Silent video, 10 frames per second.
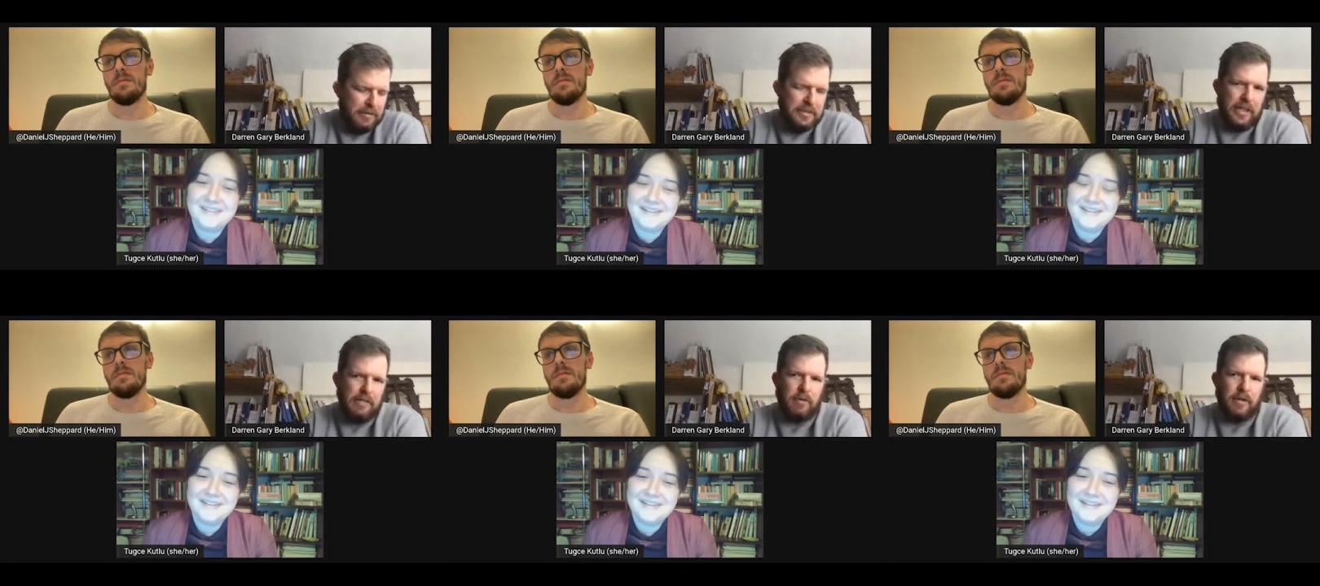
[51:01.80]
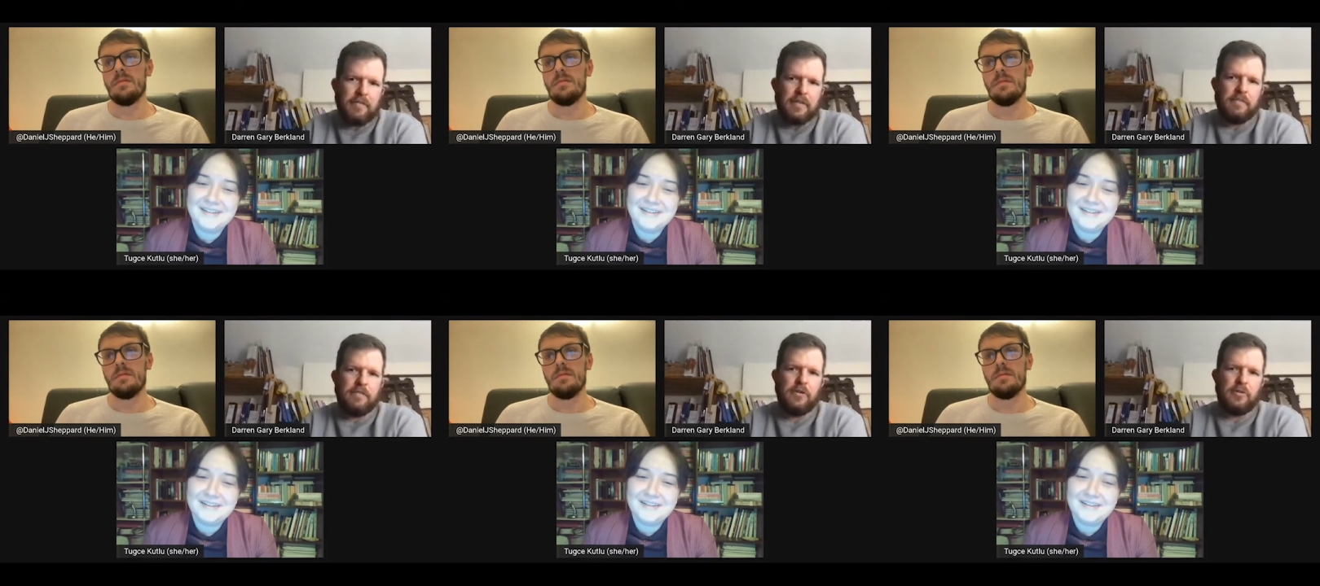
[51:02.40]
Speaker 1: was kind of one of the
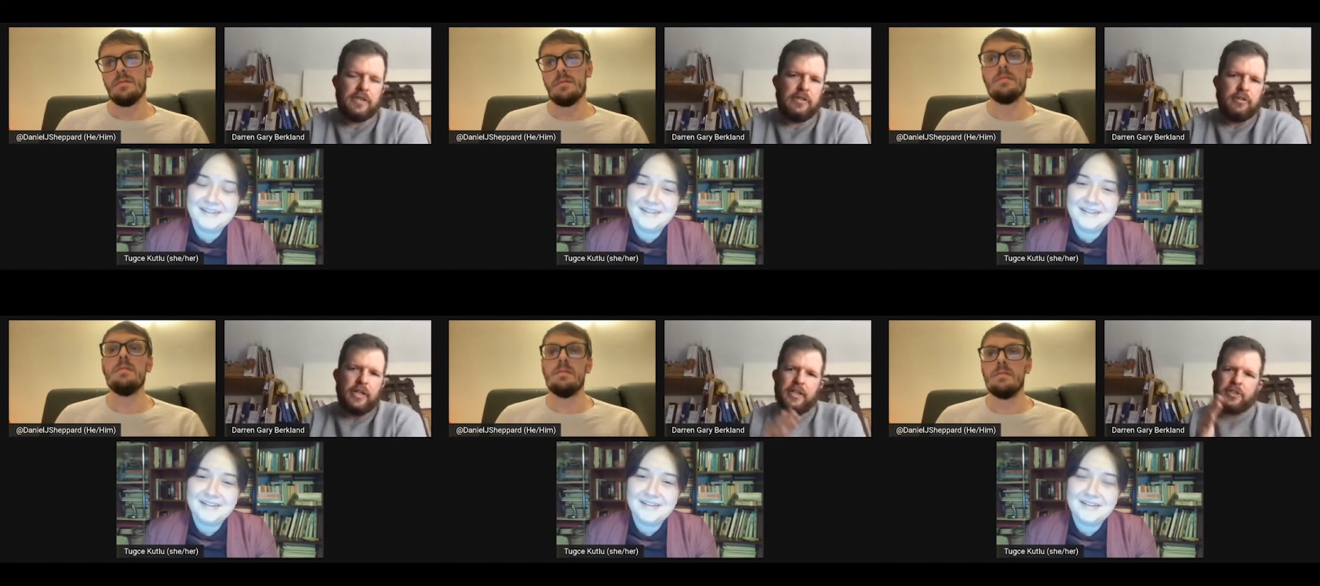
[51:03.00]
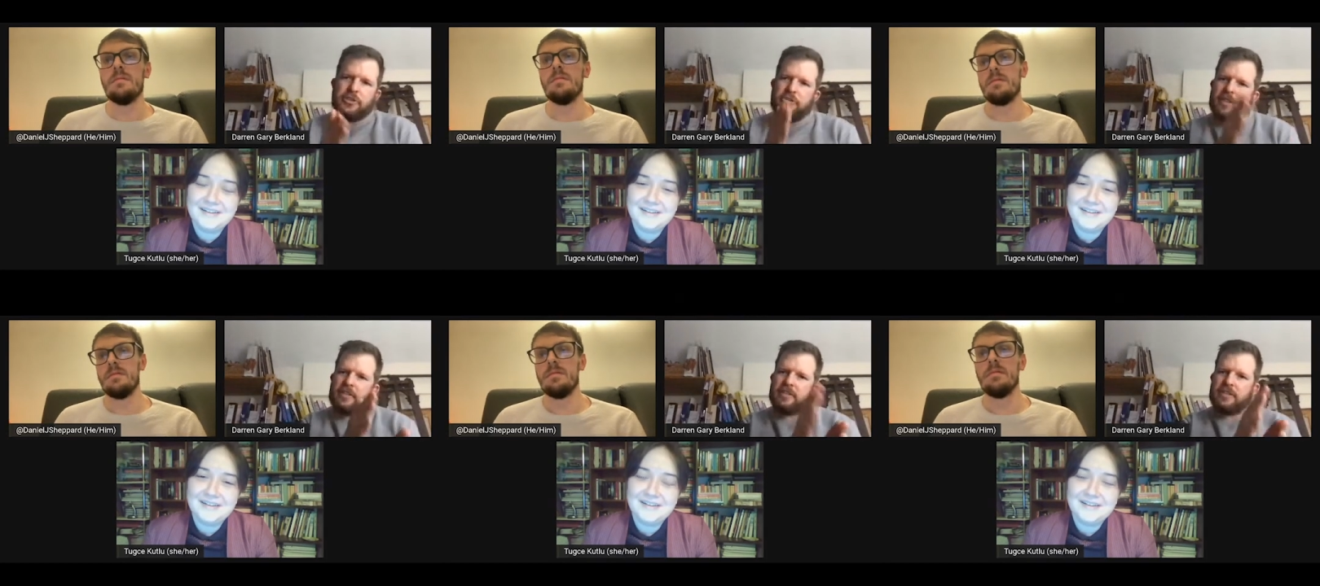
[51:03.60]
films that really drew
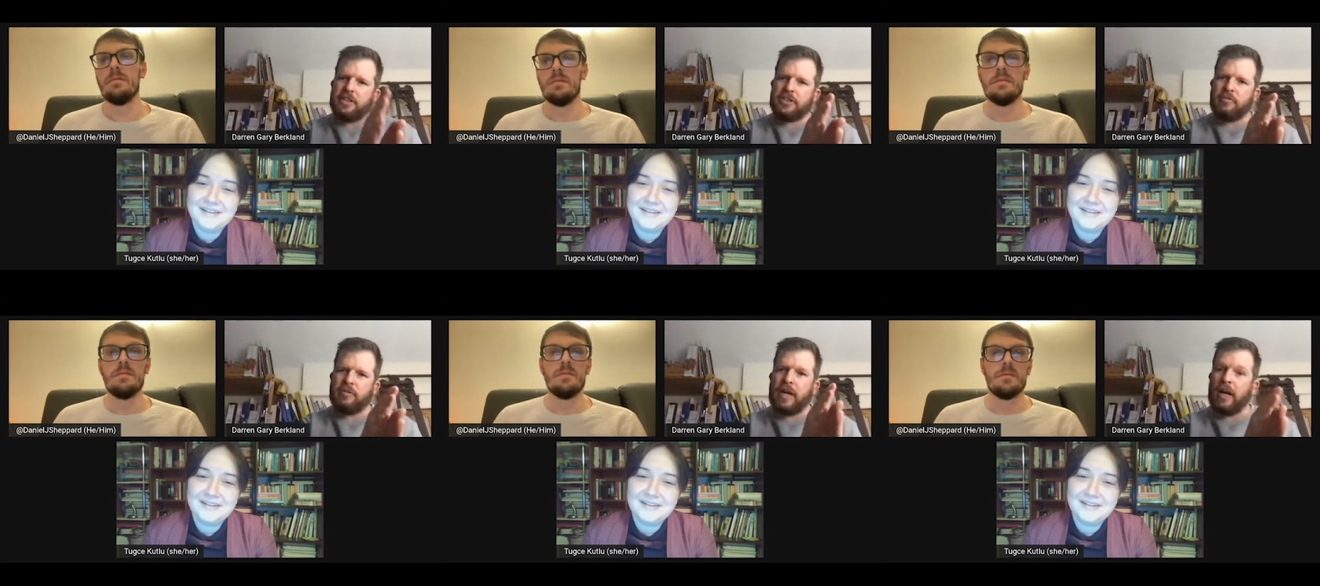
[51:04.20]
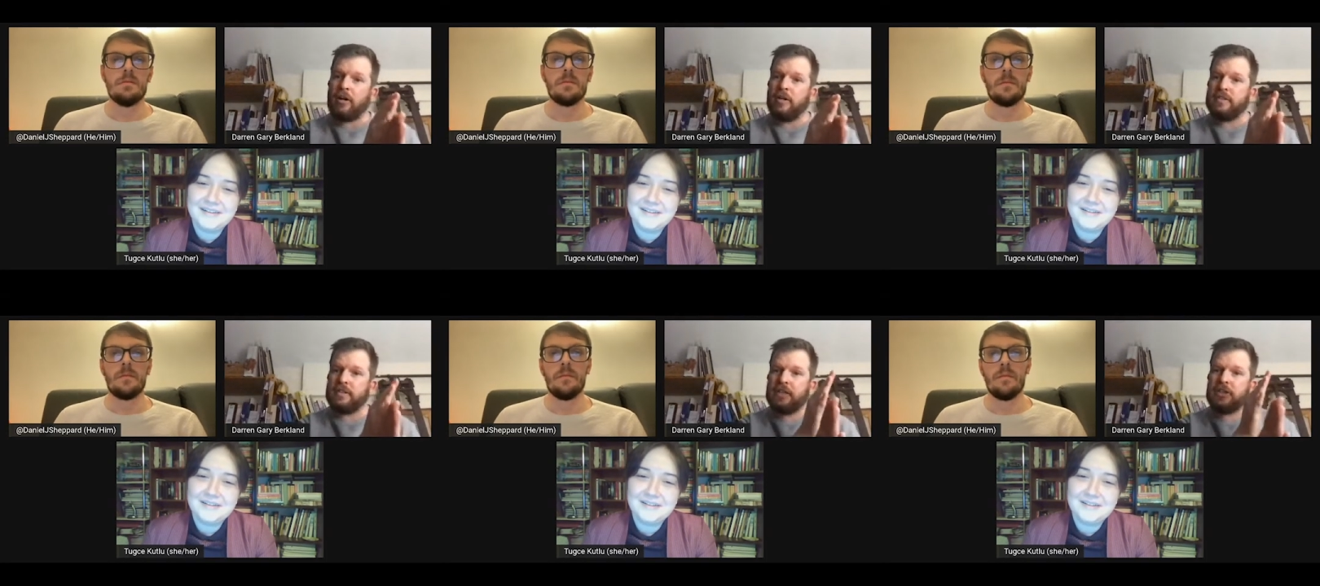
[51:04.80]
that distinction with our
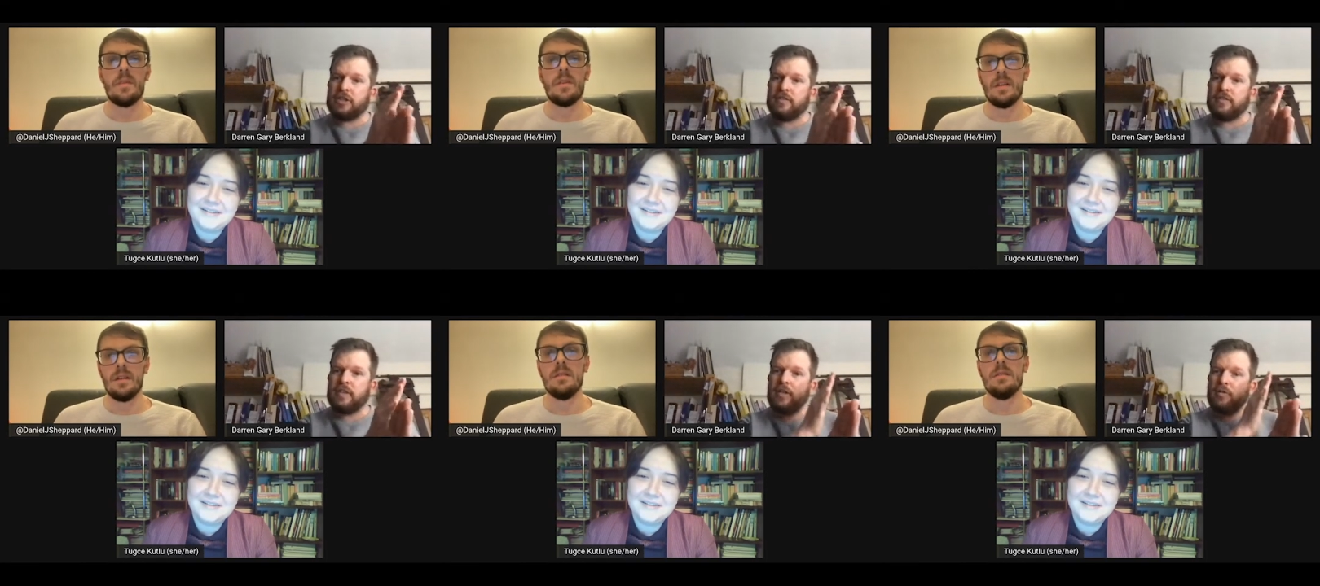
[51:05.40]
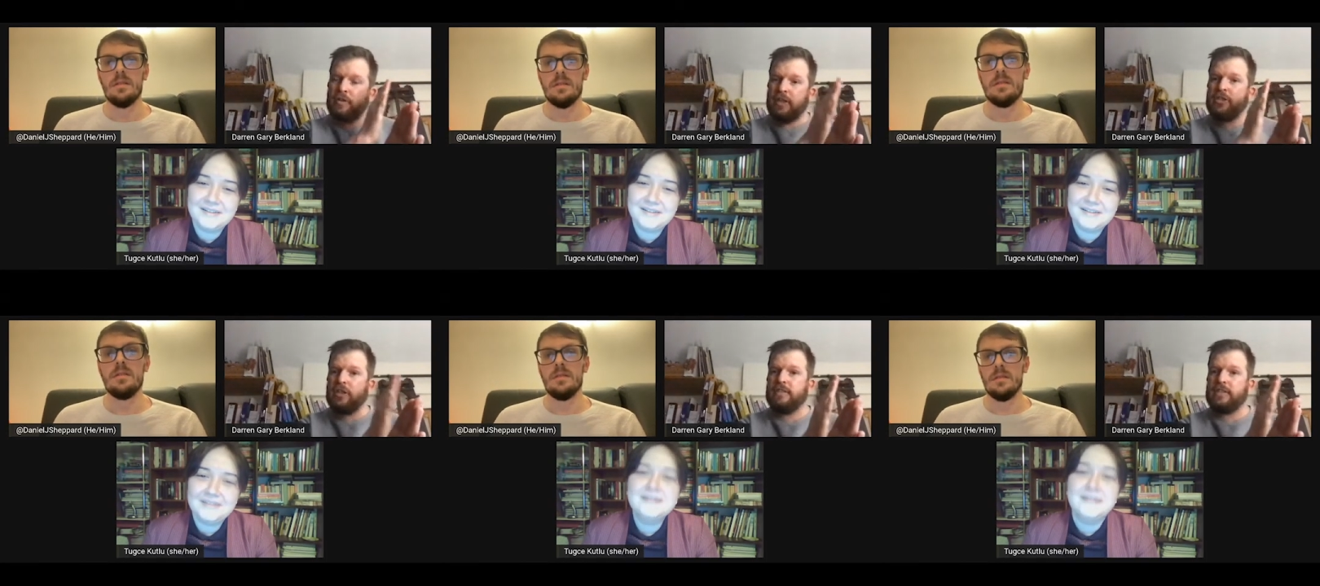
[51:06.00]
conversations, with
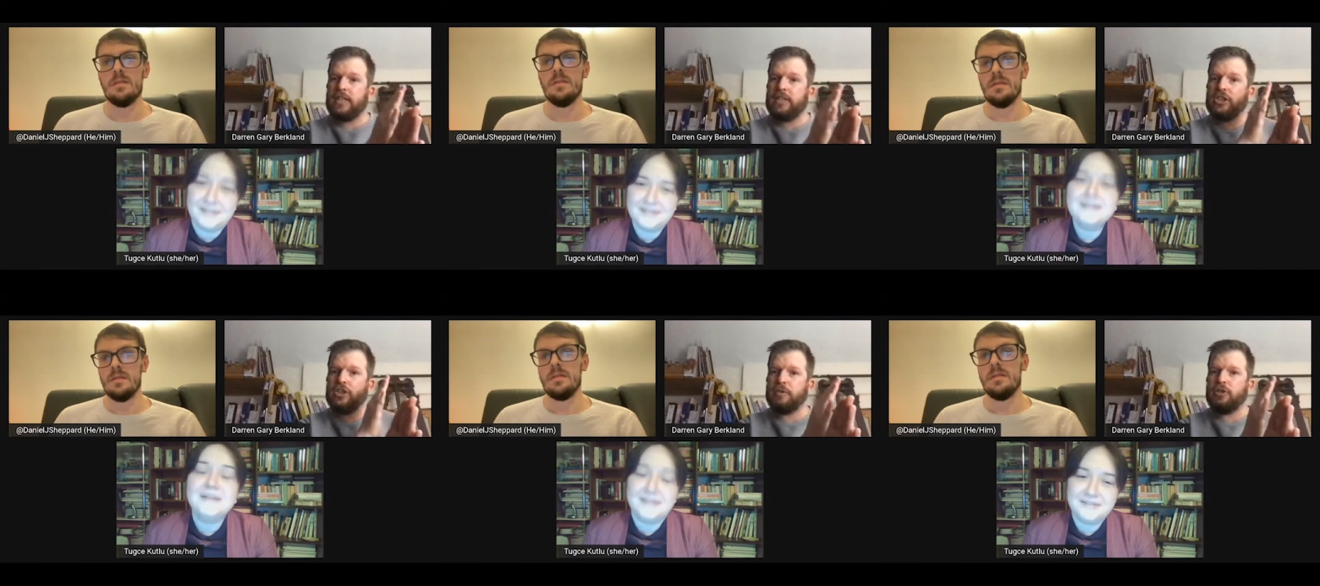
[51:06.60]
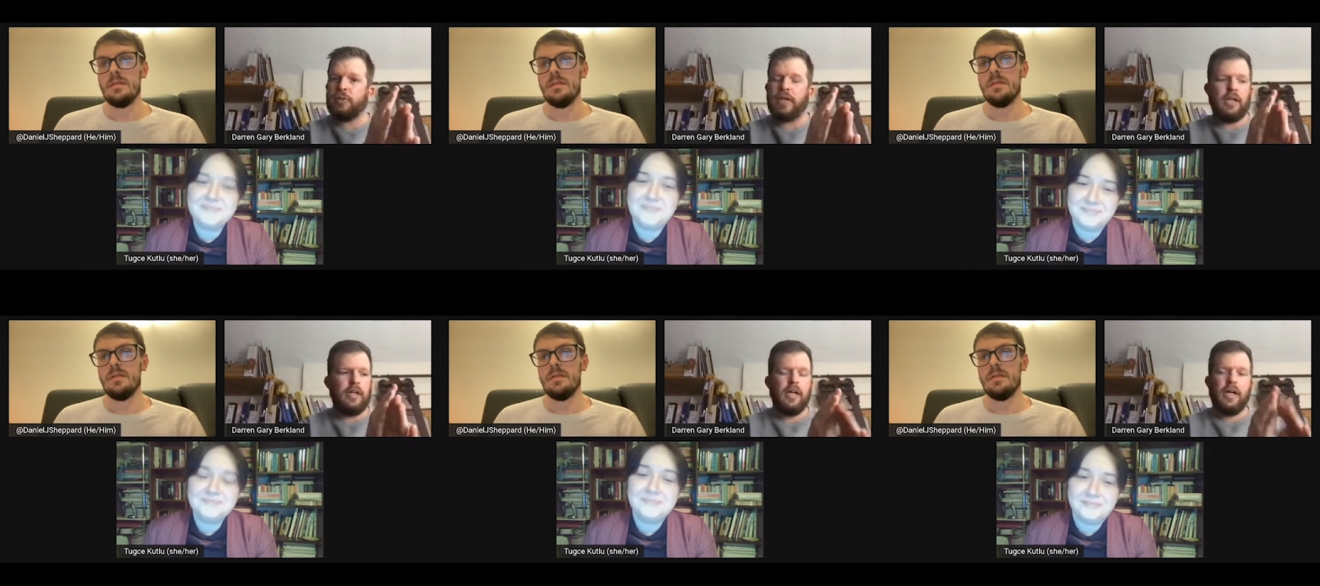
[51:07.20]
these conversations uh-huh.
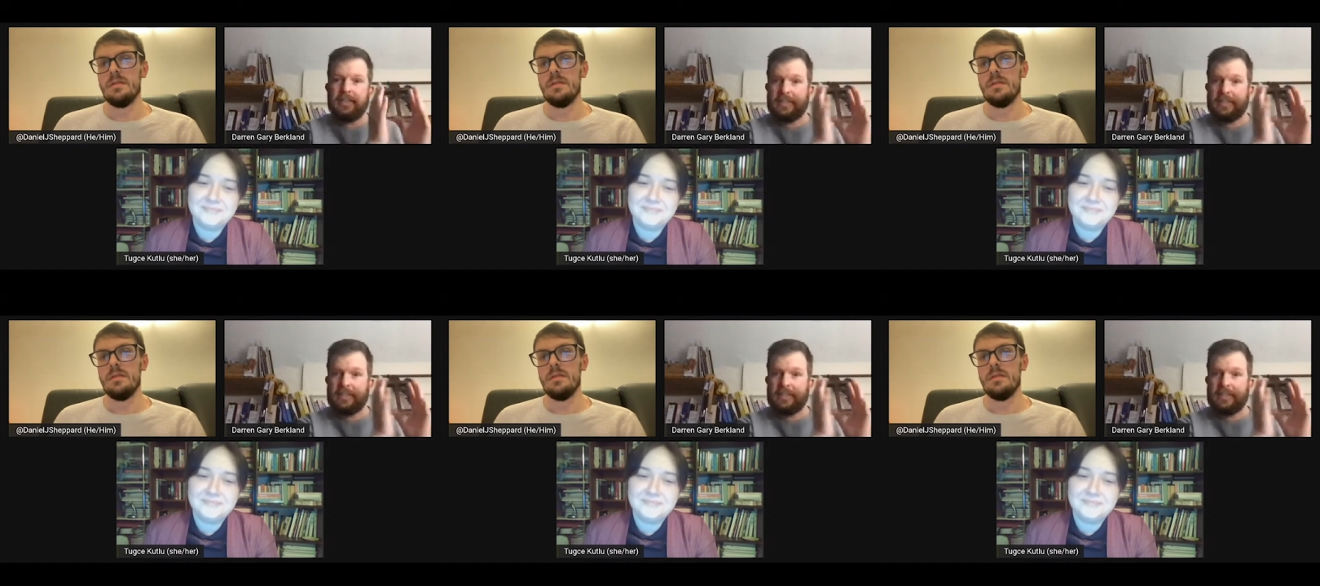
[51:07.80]
between a